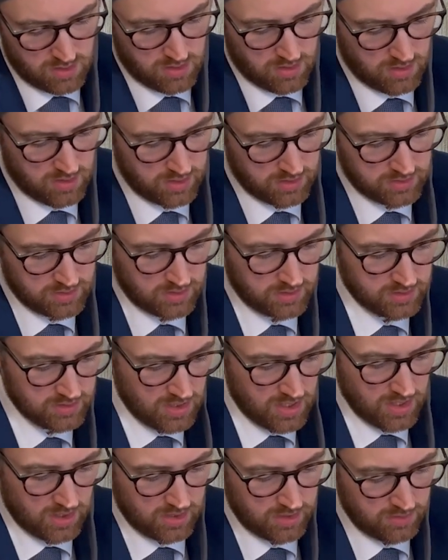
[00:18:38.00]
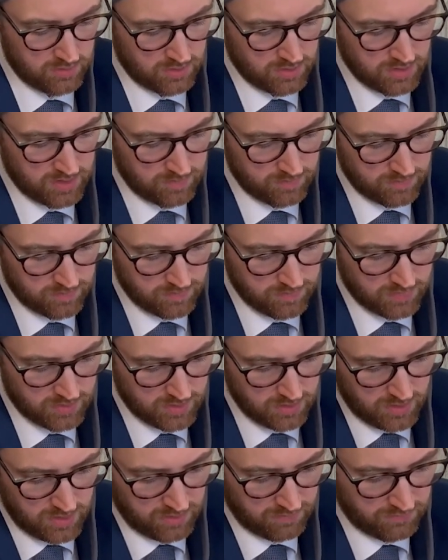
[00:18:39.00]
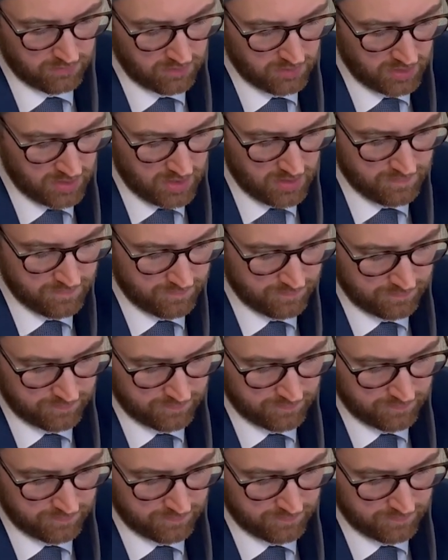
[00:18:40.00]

that's exactly what I'm going for here.